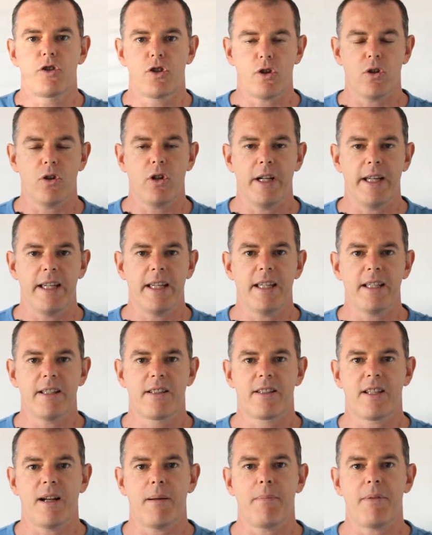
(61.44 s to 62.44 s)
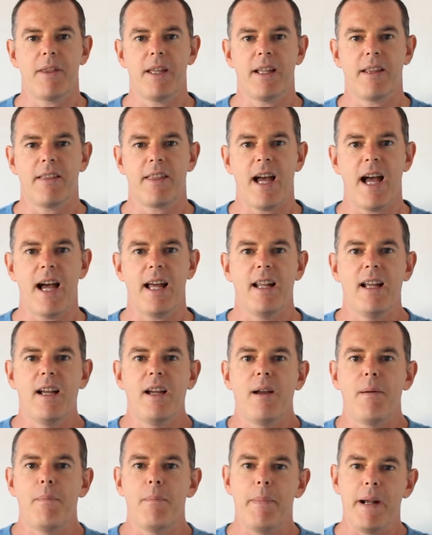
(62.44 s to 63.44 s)
joy is something that
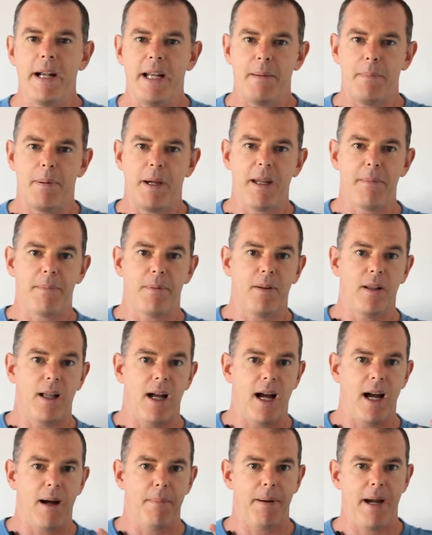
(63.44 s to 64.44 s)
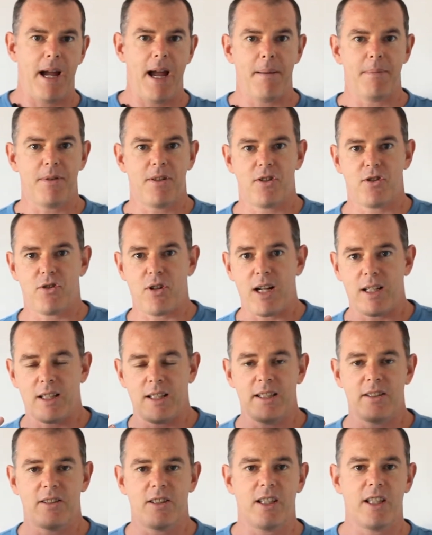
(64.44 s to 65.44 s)
many people are perhaps
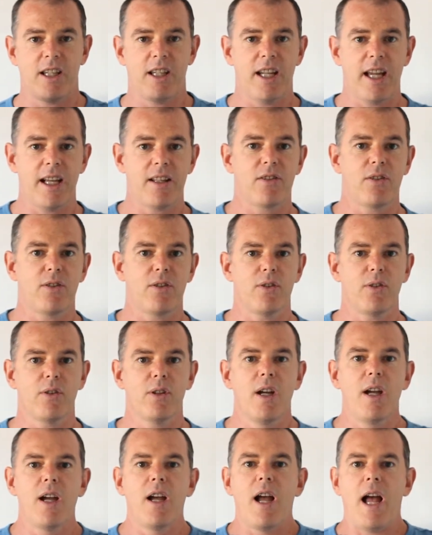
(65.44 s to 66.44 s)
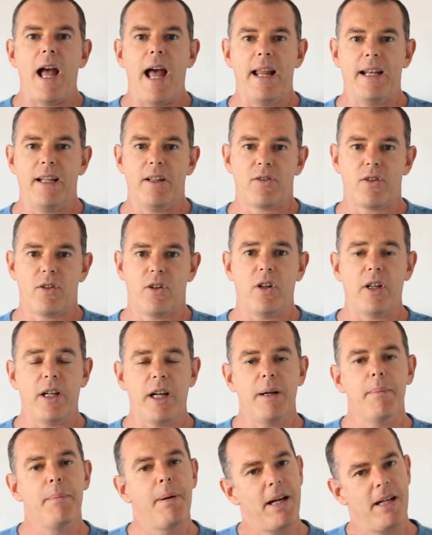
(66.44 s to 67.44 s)
struggling to connect to,
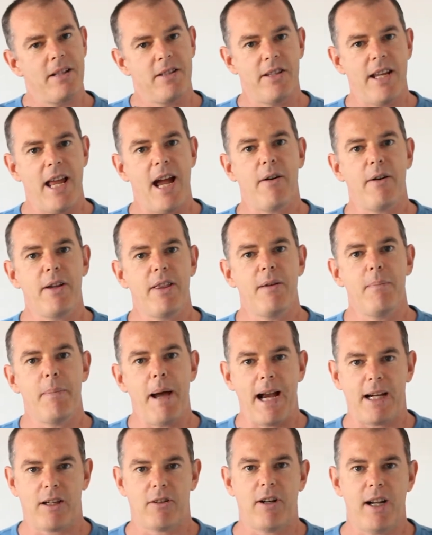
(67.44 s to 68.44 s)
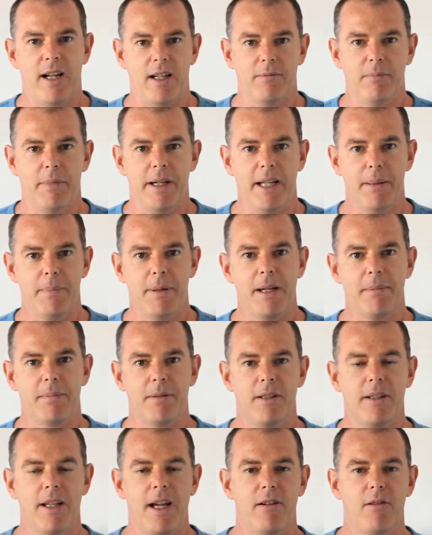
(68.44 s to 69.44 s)
but it's now in the background. Many
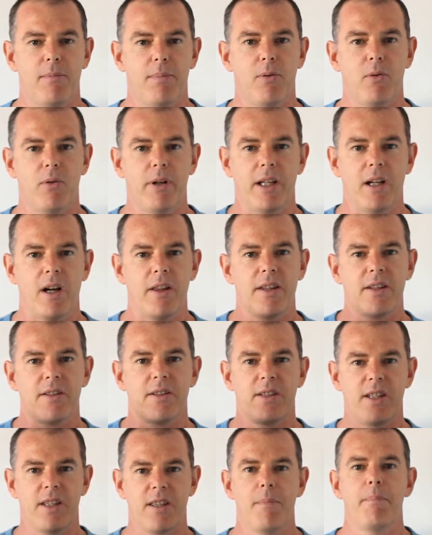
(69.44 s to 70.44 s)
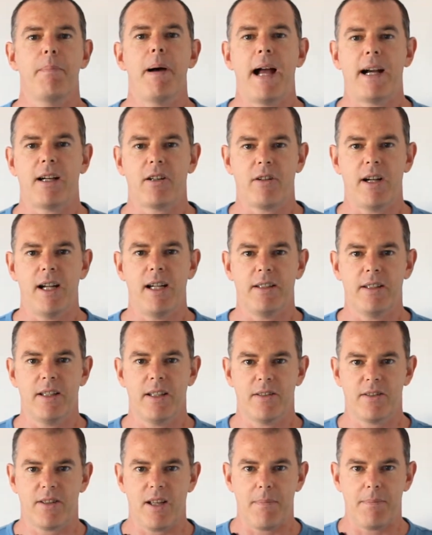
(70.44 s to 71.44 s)
people are now reporting, oh, this is in the background.
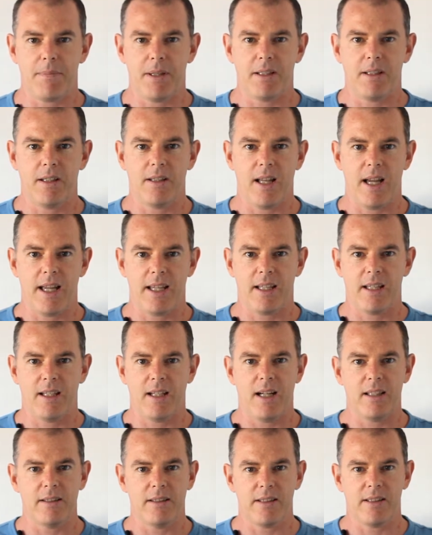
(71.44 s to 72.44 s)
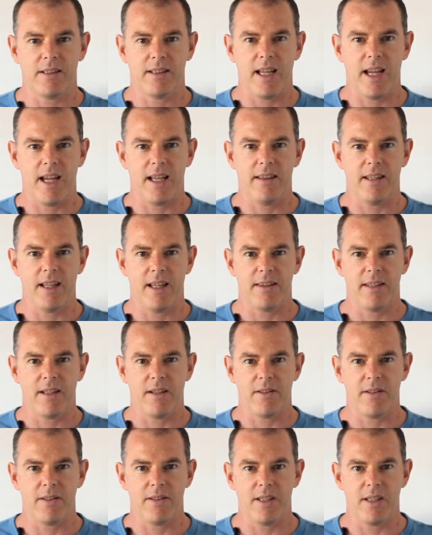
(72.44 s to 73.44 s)
That's something that they can understand, that
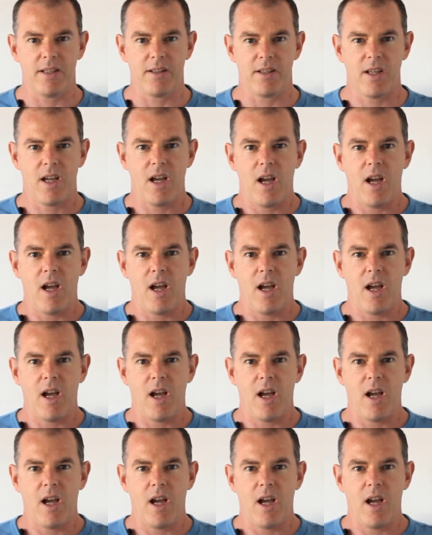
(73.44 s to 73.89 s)
there is this